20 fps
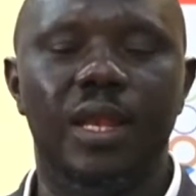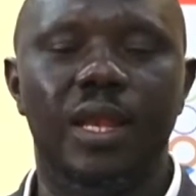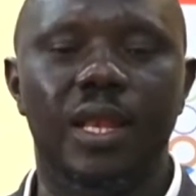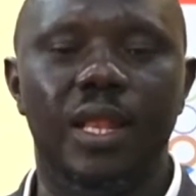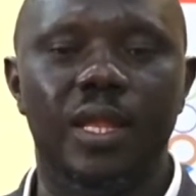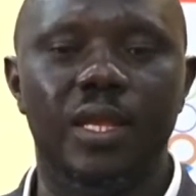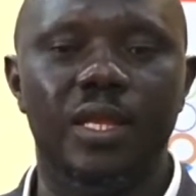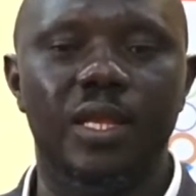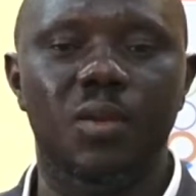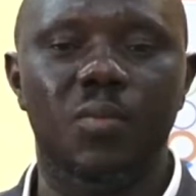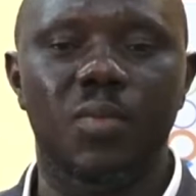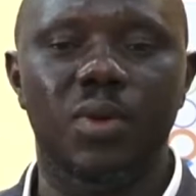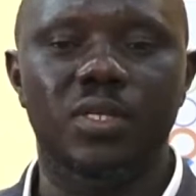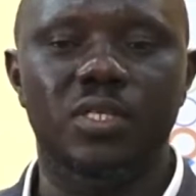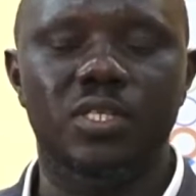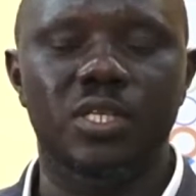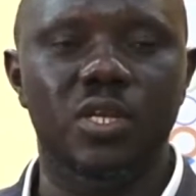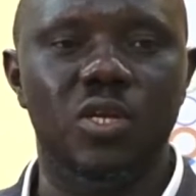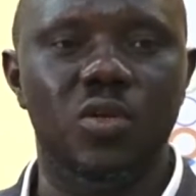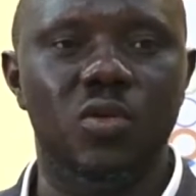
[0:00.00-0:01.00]
learning
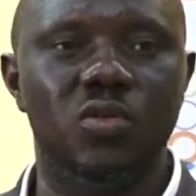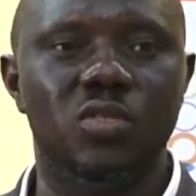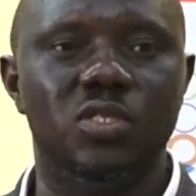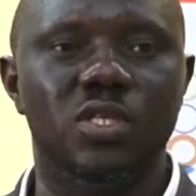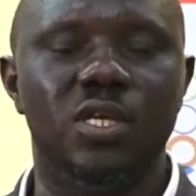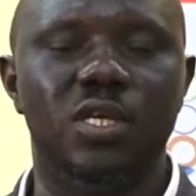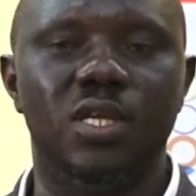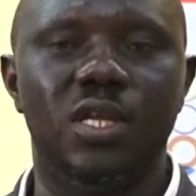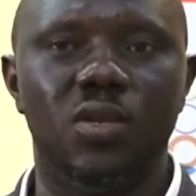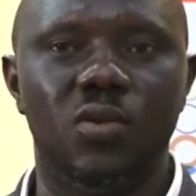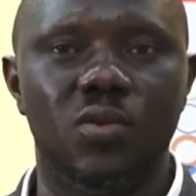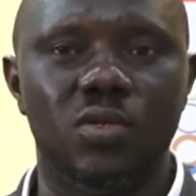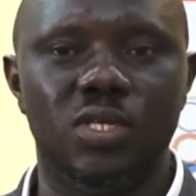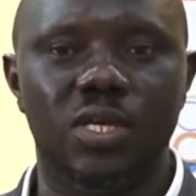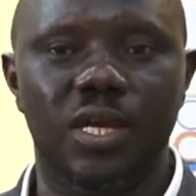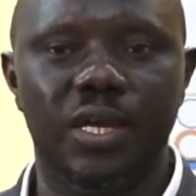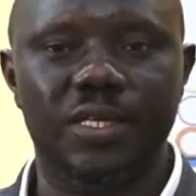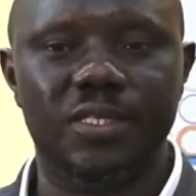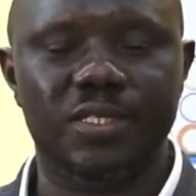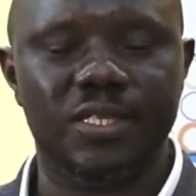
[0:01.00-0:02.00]
materials that are
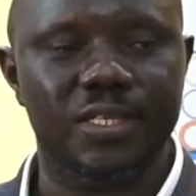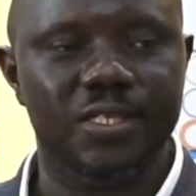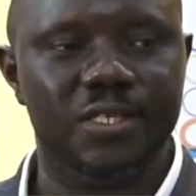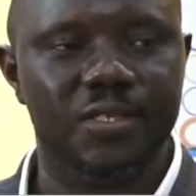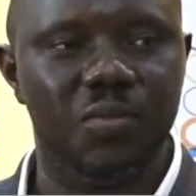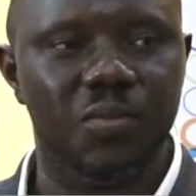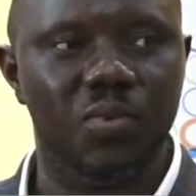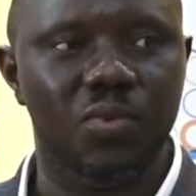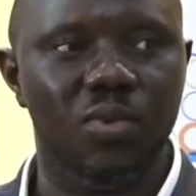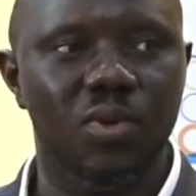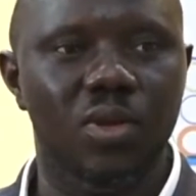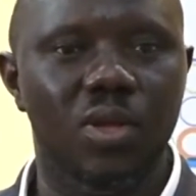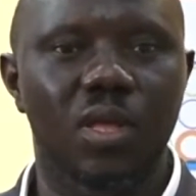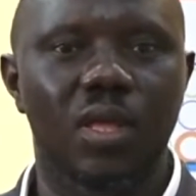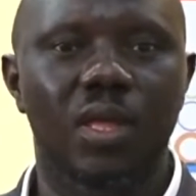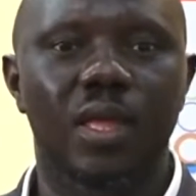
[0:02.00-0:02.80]
not accessible,